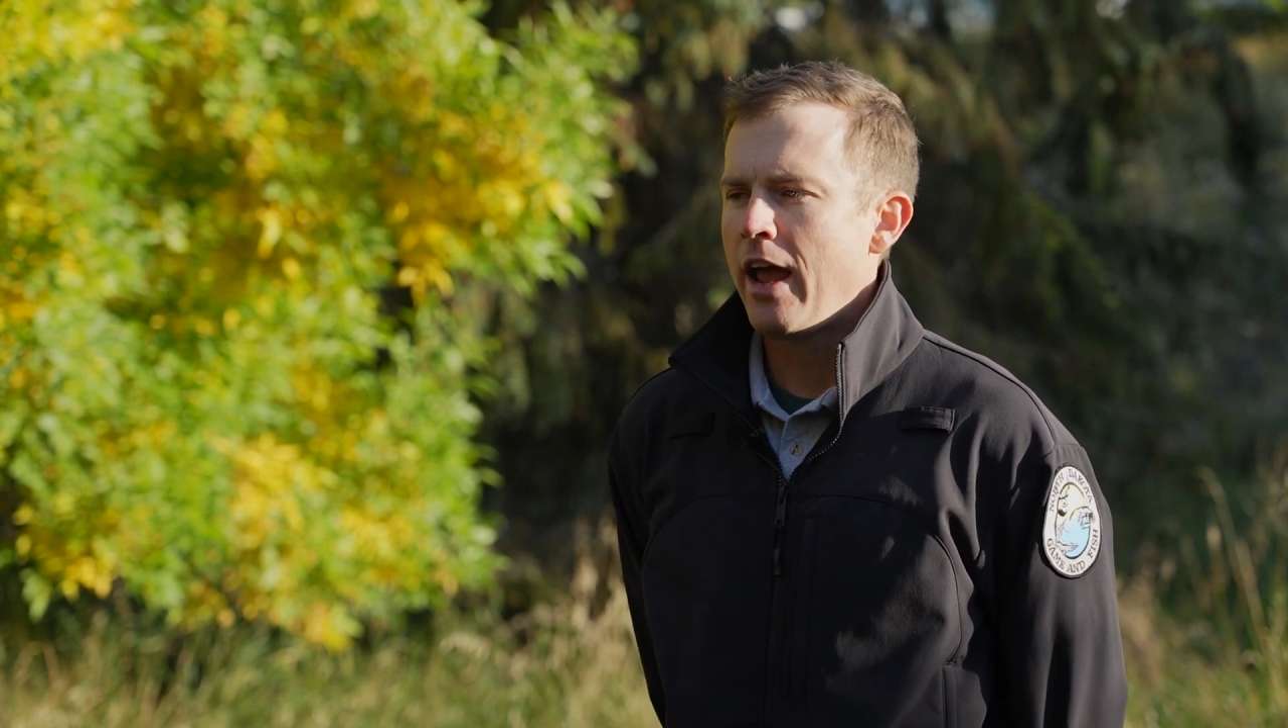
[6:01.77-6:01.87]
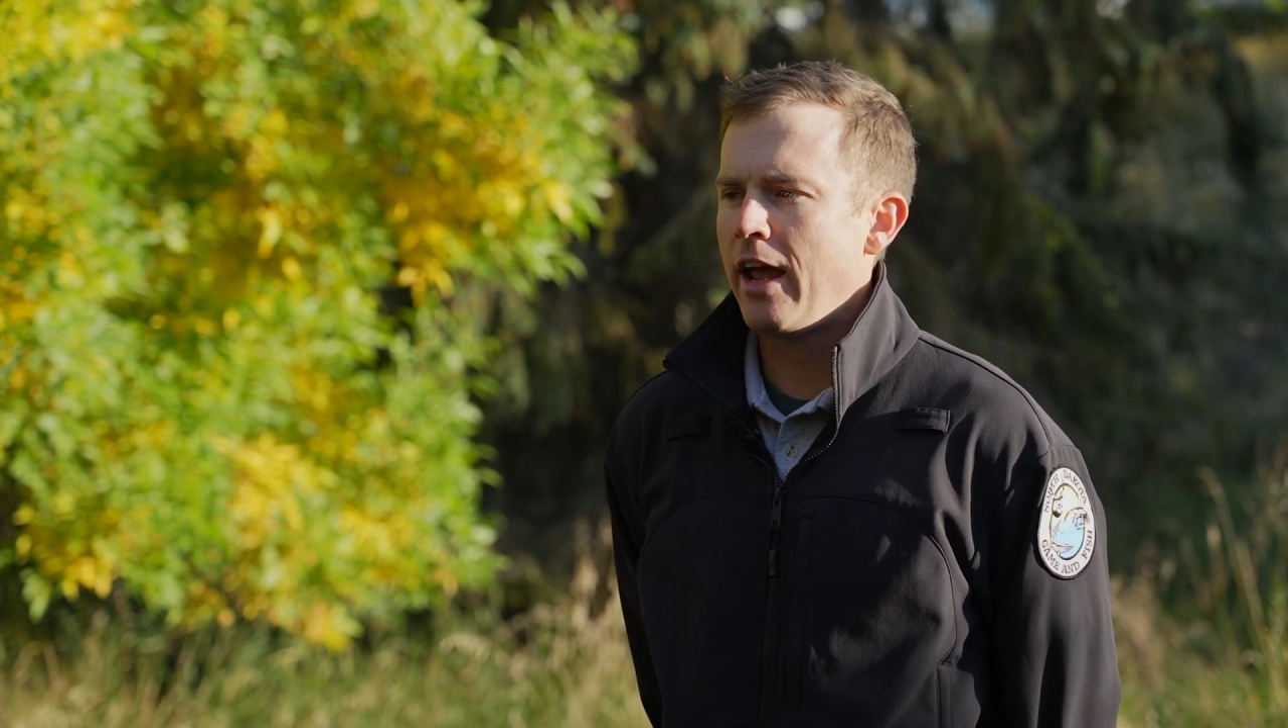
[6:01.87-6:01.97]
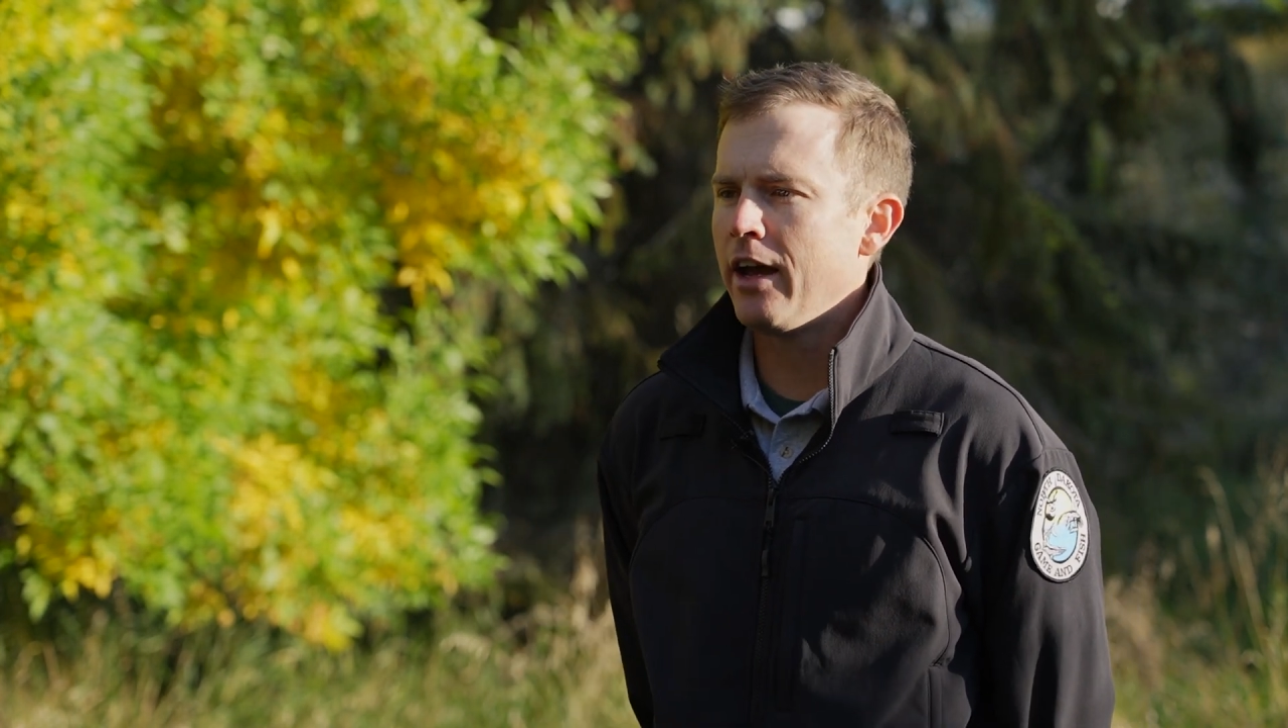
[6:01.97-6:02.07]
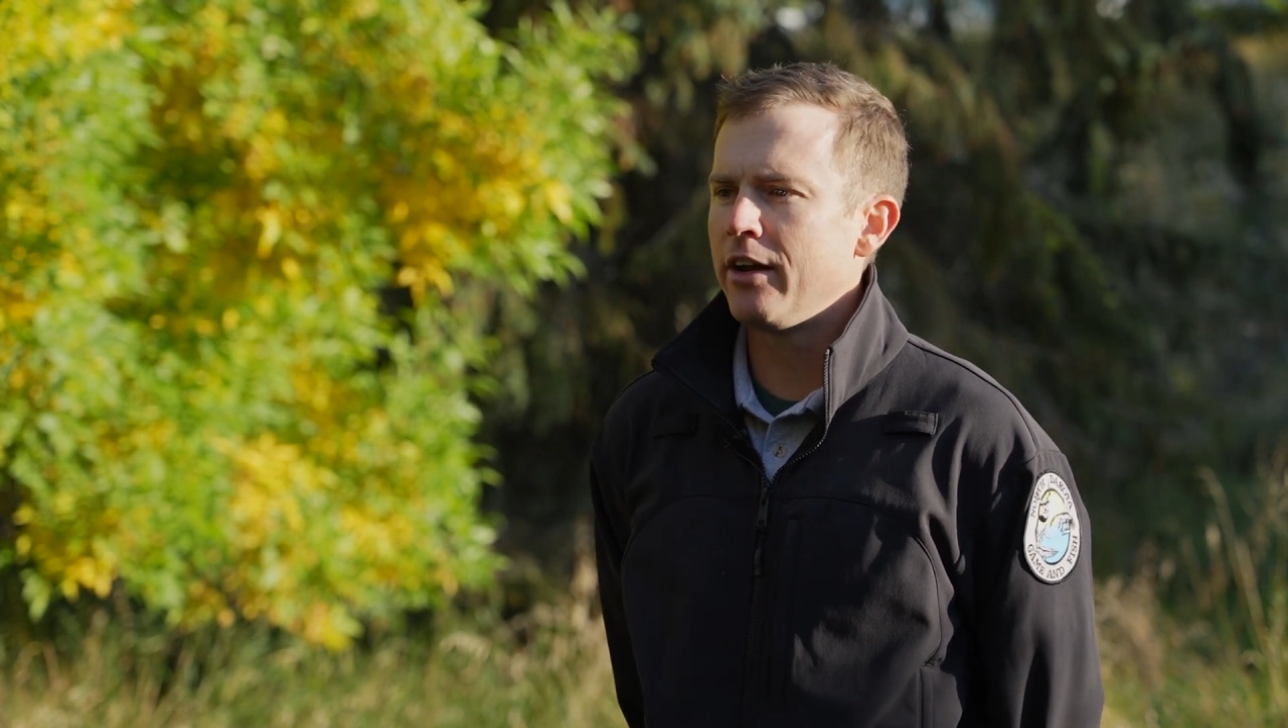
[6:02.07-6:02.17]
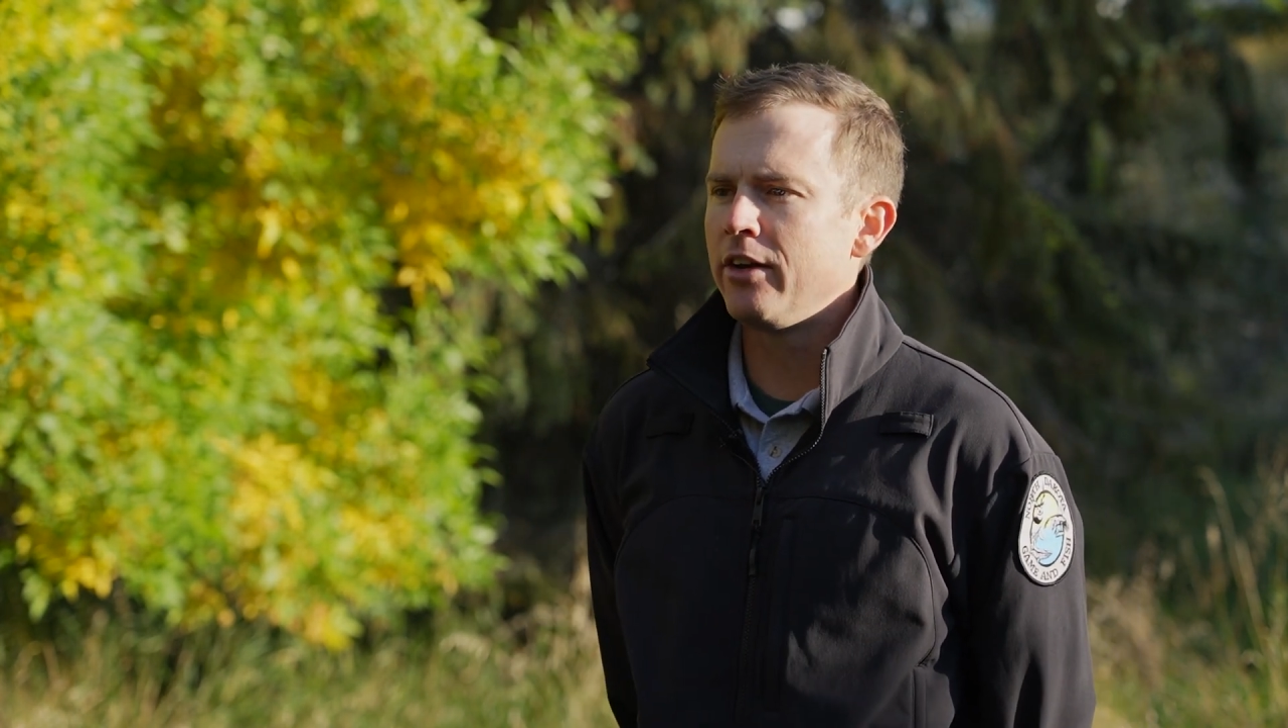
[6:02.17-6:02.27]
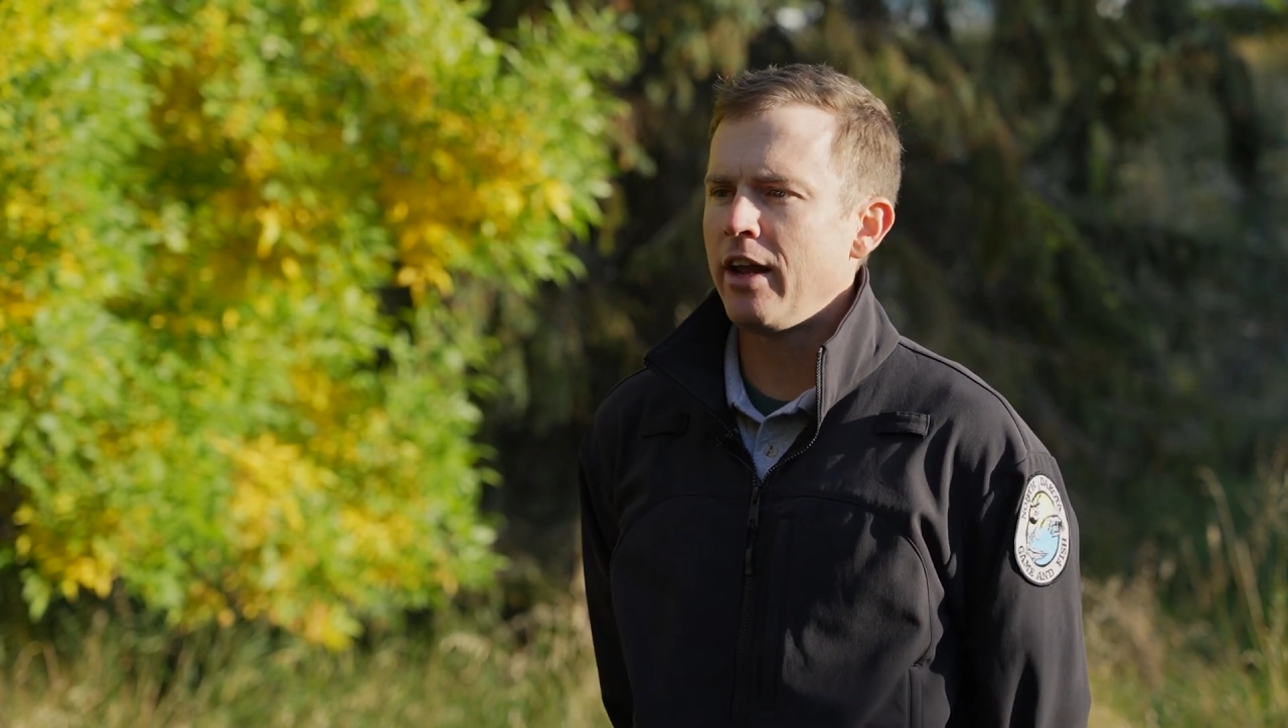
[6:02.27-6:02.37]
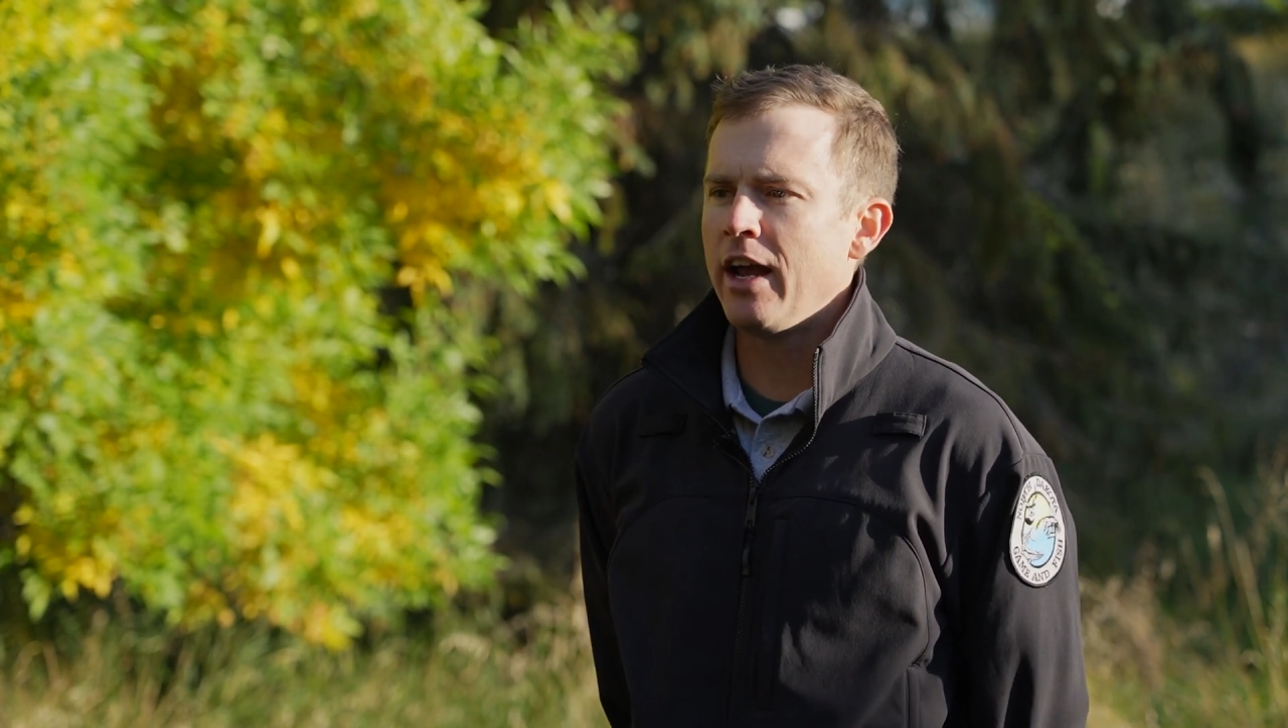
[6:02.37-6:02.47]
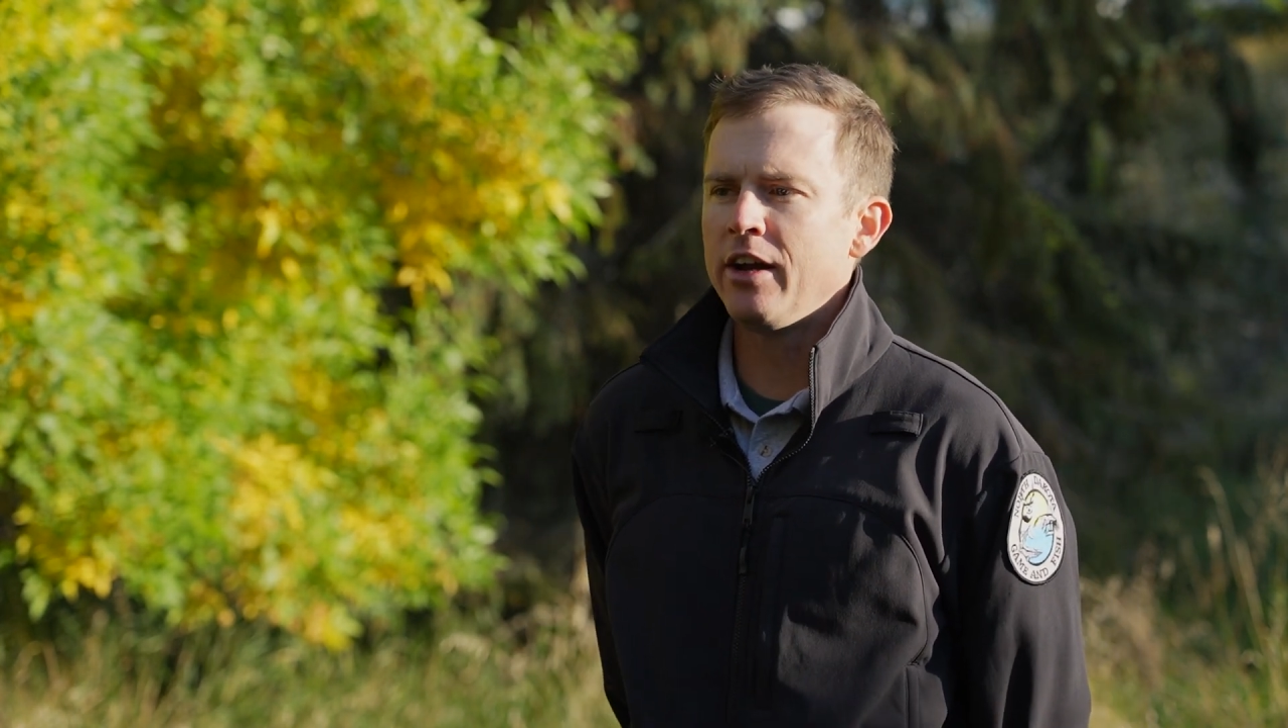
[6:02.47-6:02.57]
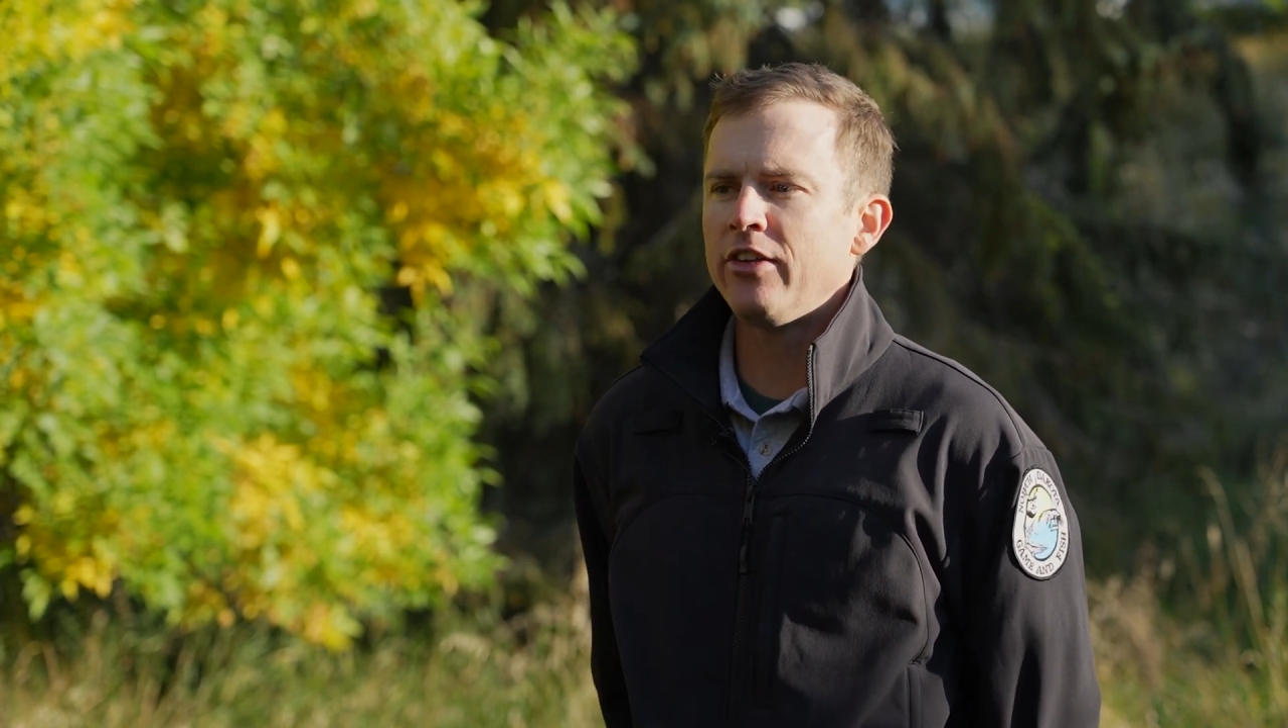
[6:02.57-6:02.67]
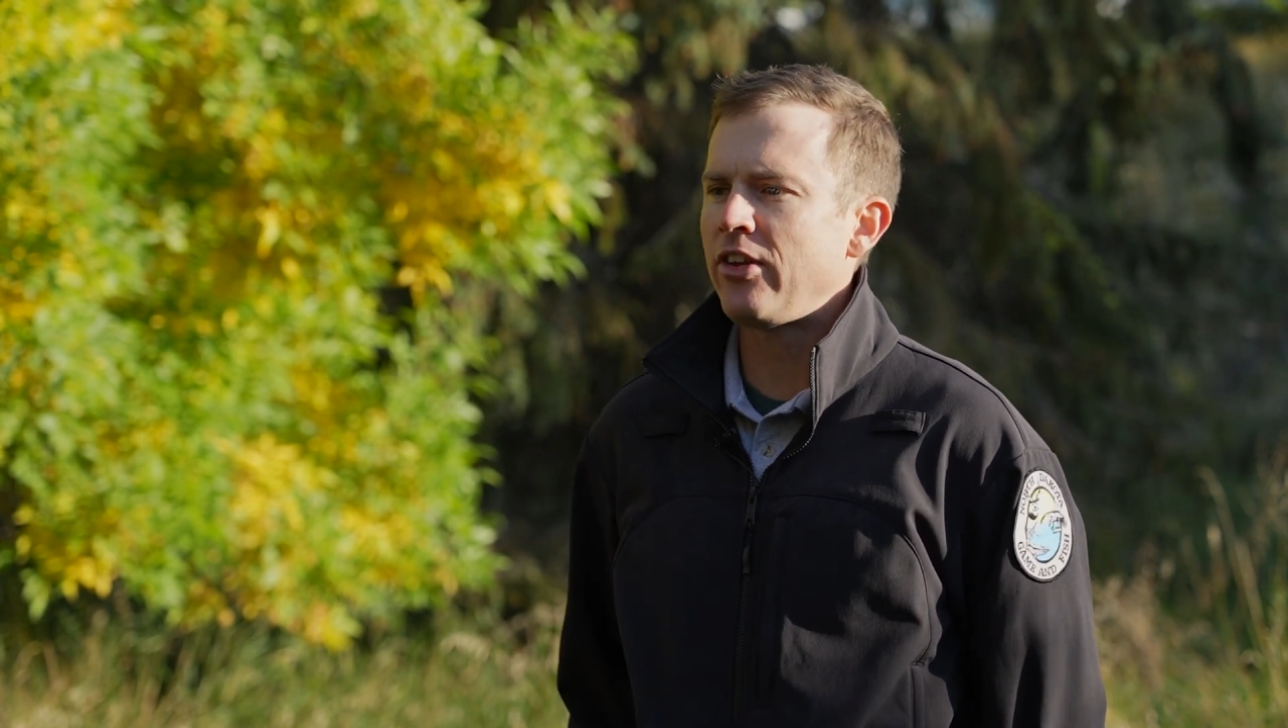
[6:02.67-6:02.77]
and,
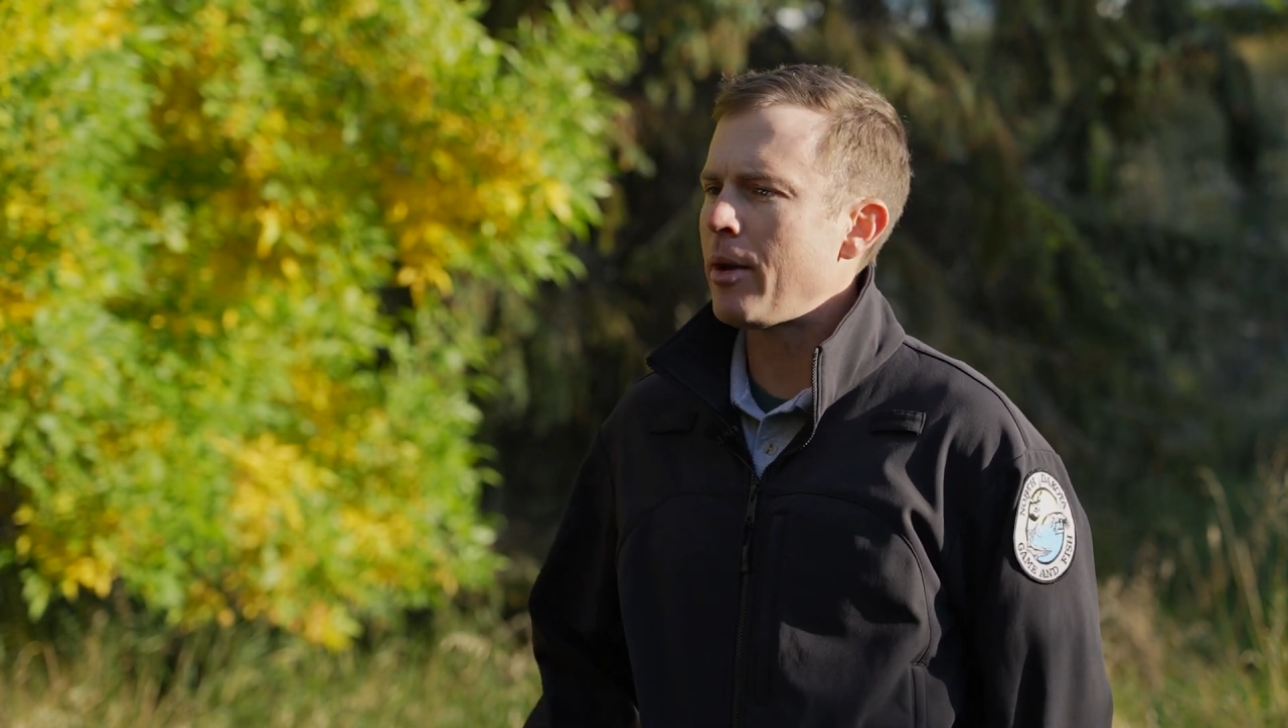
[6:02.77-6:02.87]
and it's